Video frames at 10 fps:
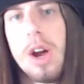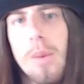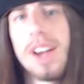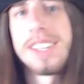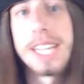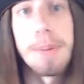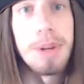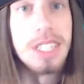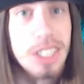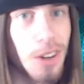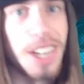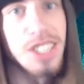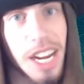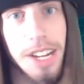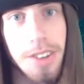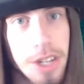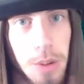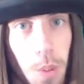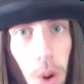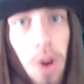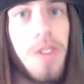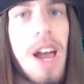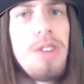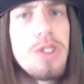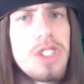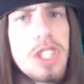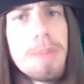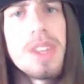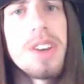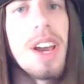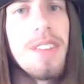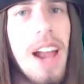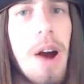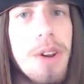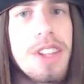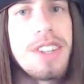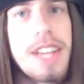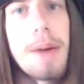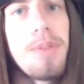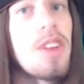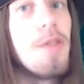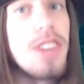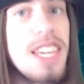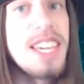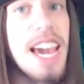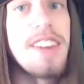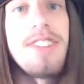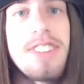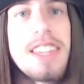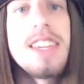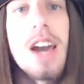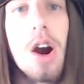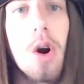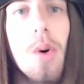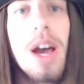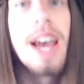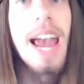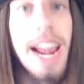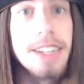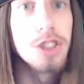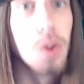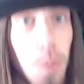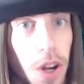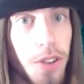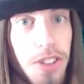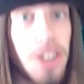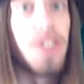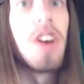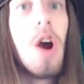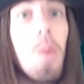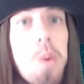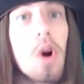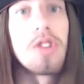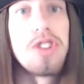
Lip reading: wakes up in a strange alien world that looks something out of the depths of EA CEO Andrew Wilson's worst